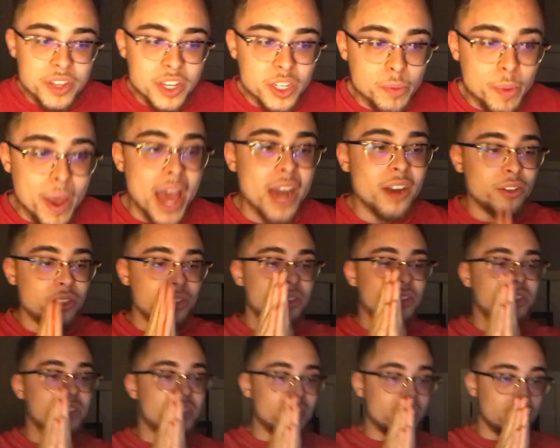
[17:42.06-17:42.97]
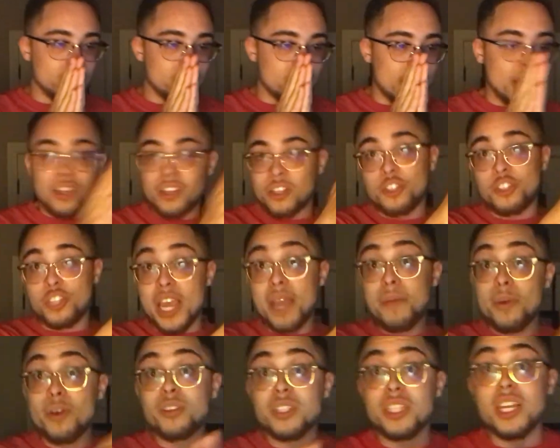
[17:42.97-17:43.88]
of these battles, like
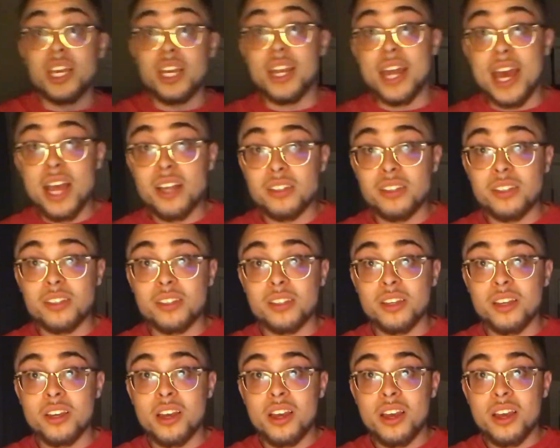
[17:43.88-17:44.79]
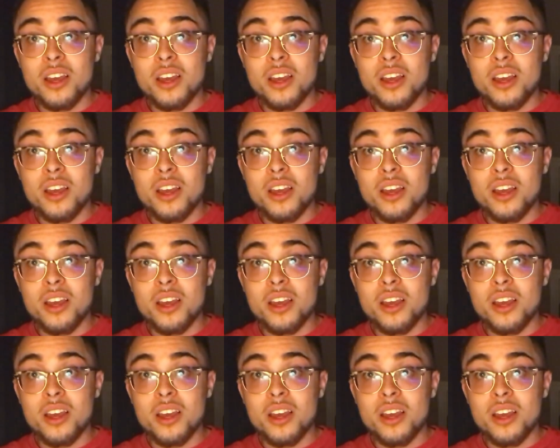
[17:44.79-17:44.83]
J Mills and E-Ness,